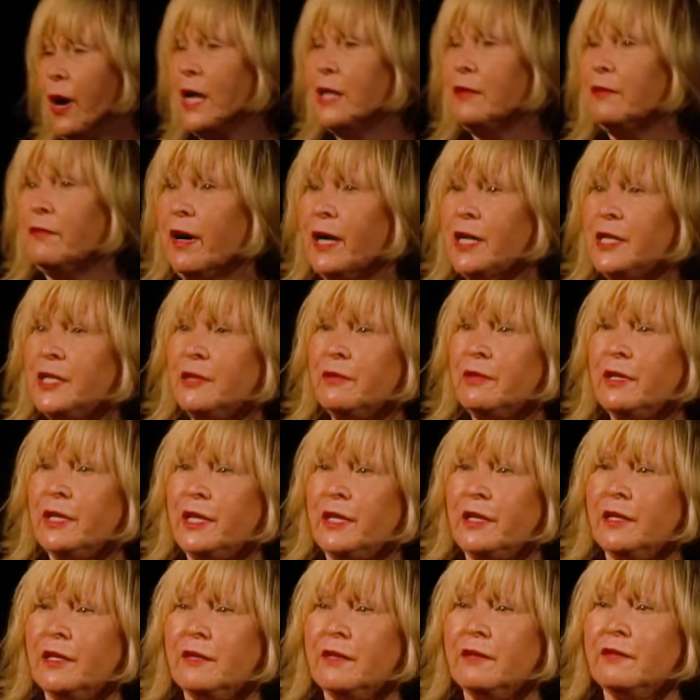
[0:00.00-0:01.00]
I invite you
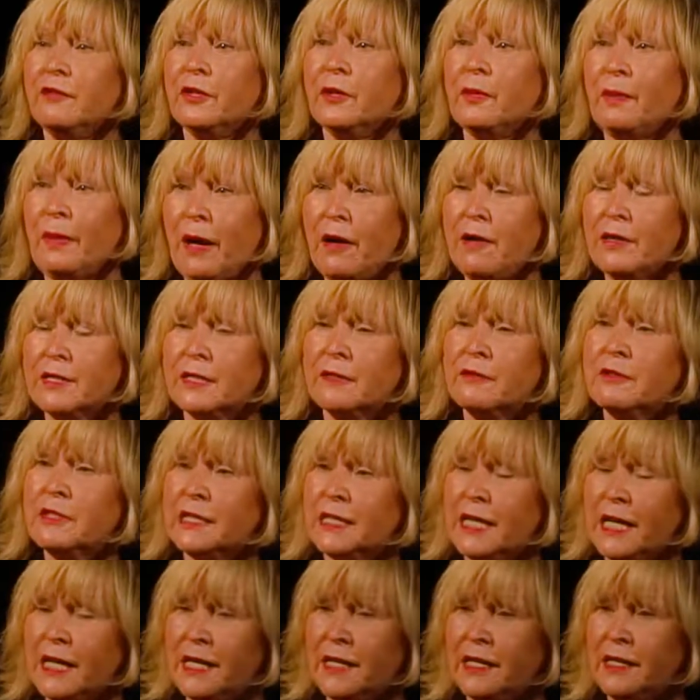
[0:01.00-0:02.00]
here for the balance of the
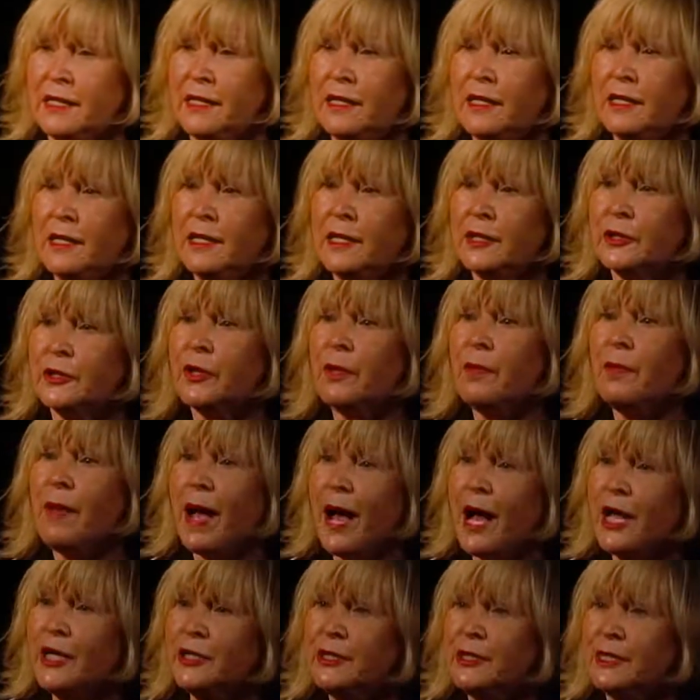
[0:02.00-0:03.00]
day to
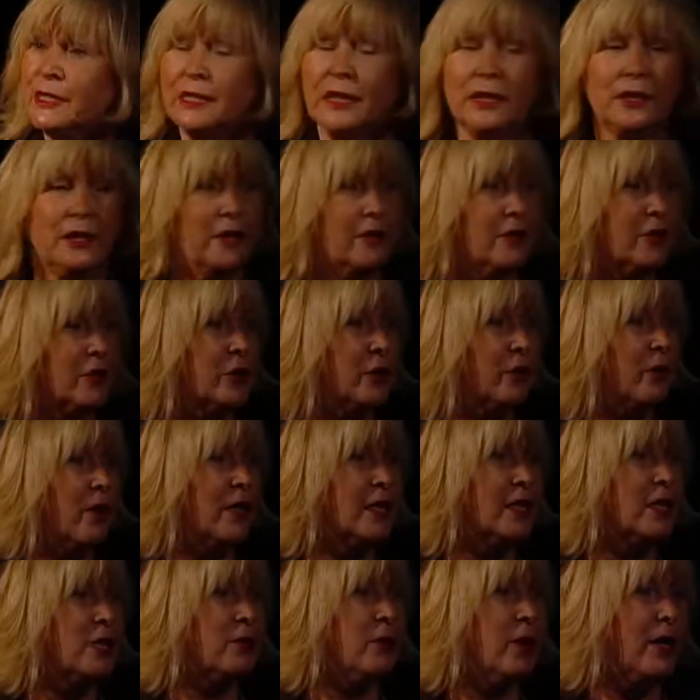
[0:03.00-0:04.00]
imagine it's the year
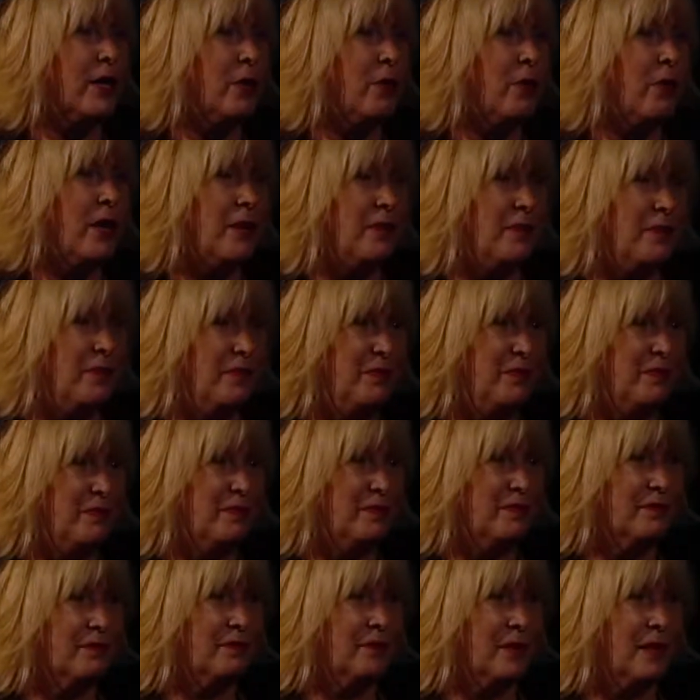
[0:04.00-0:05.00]
2021,
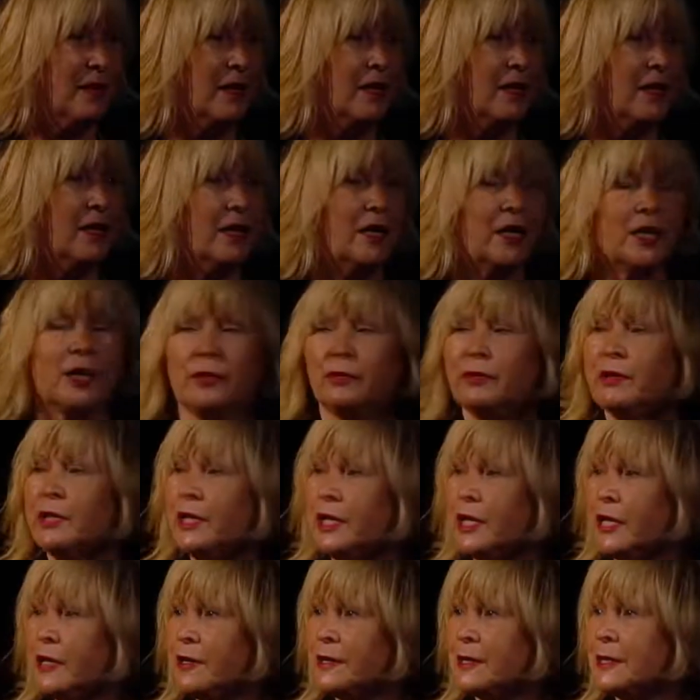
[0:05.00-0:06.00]

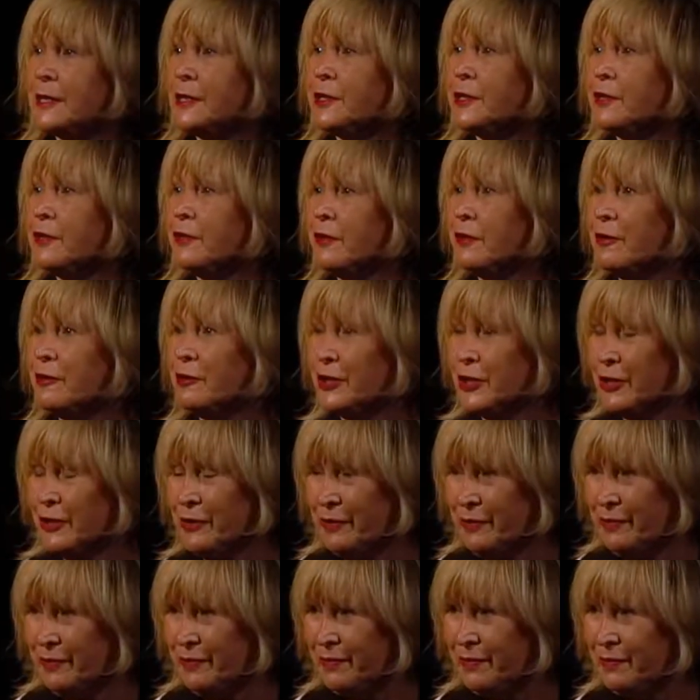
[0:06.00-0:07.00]
3 years into the
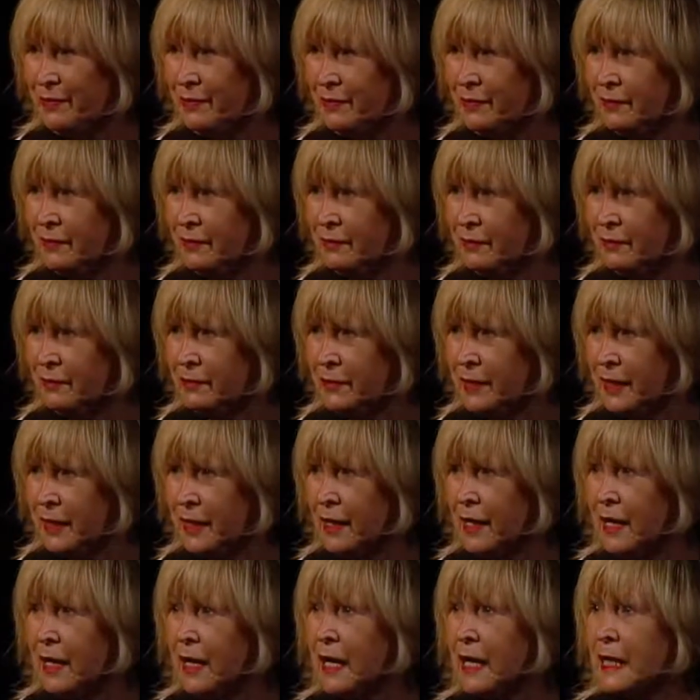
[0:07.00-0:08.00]
future.
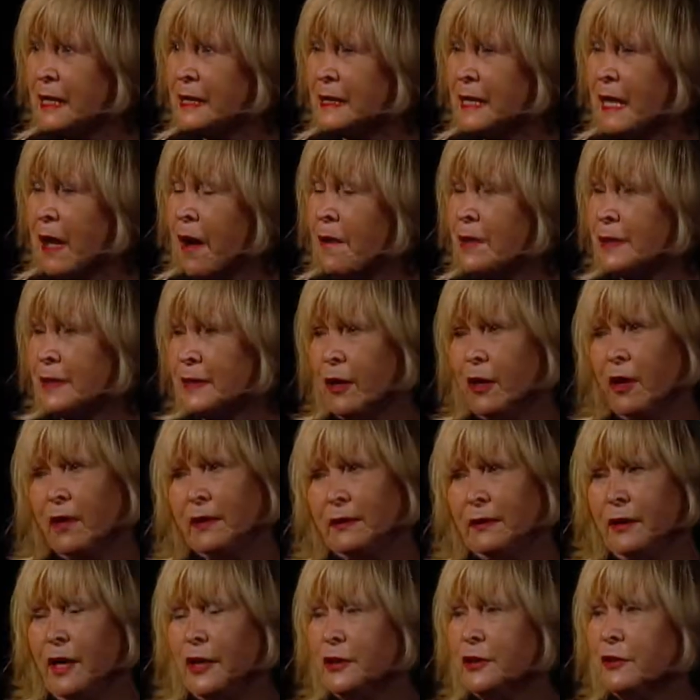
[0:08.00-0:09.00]
It sounds
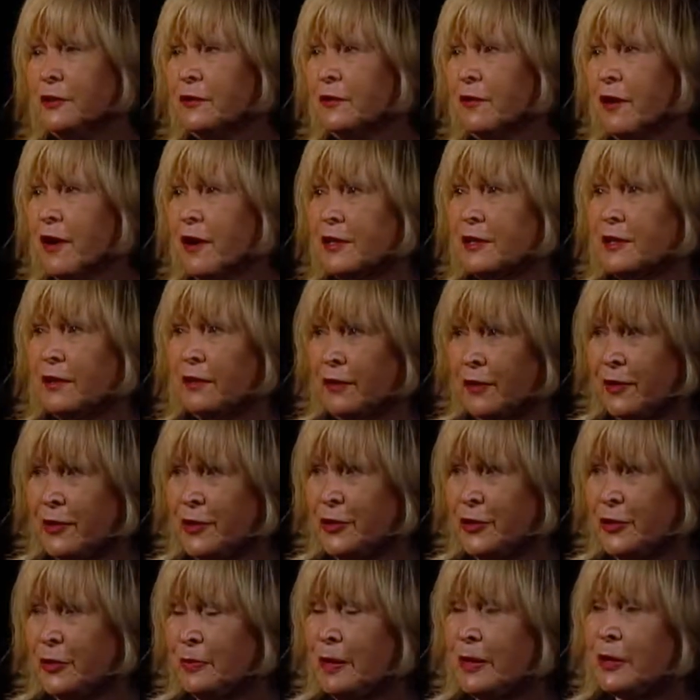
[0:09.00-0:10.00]
not too far in the
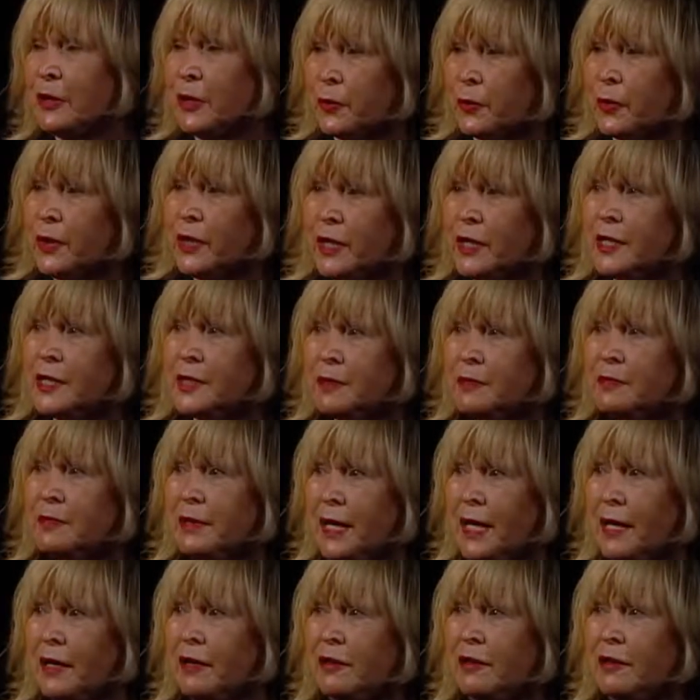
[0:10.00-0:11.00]
future, but in 3 years from
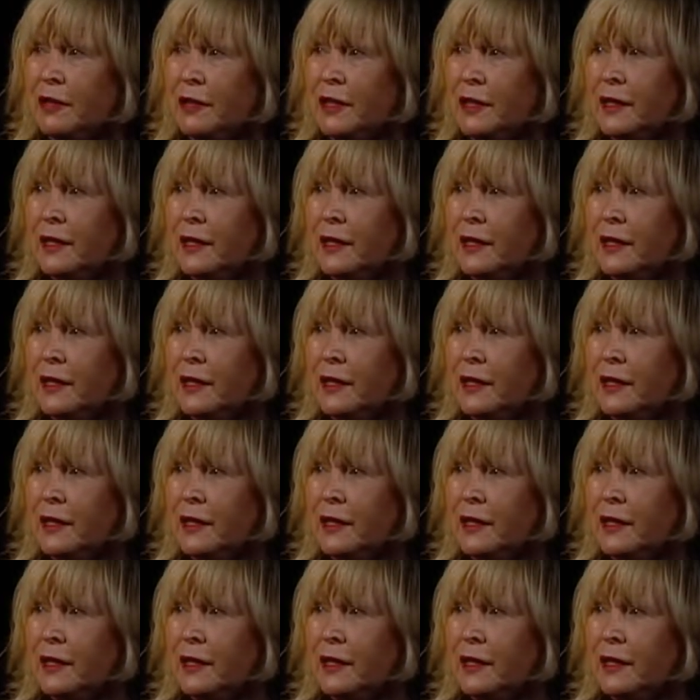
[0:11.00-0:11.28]
now,